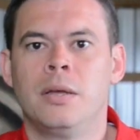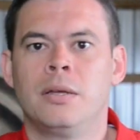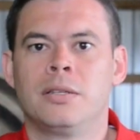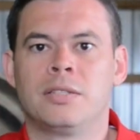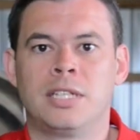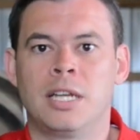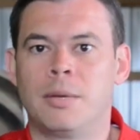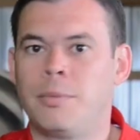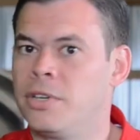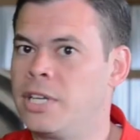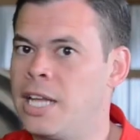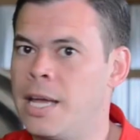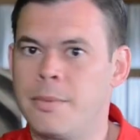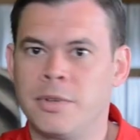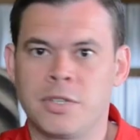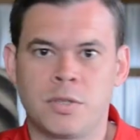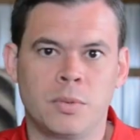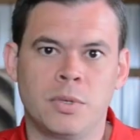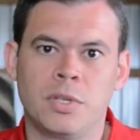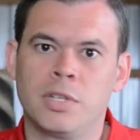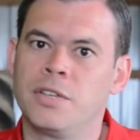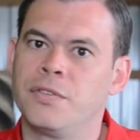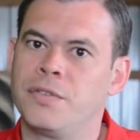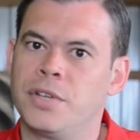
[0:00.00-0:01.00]
Stubble damage
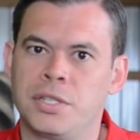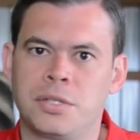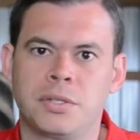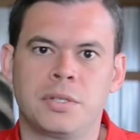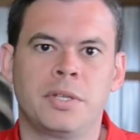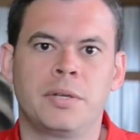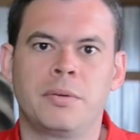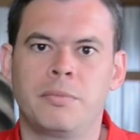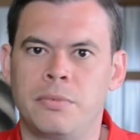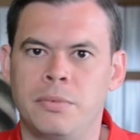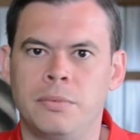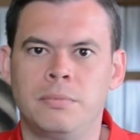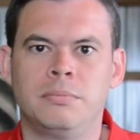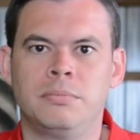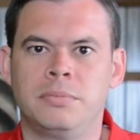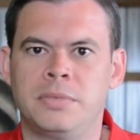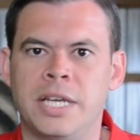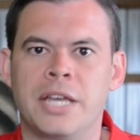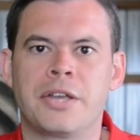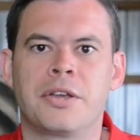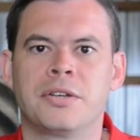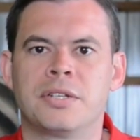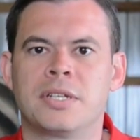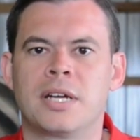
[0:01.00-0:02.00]
will eventually
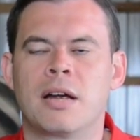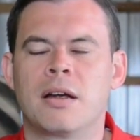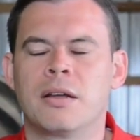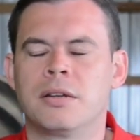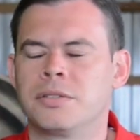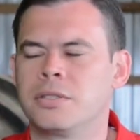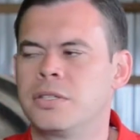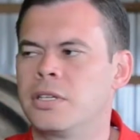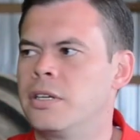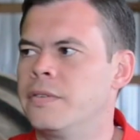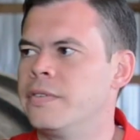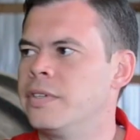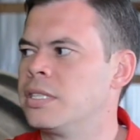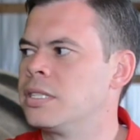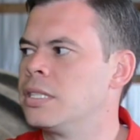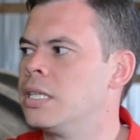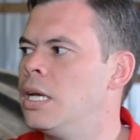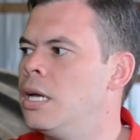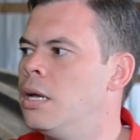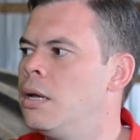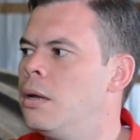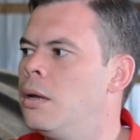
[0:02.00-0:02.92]
take your tire out of service.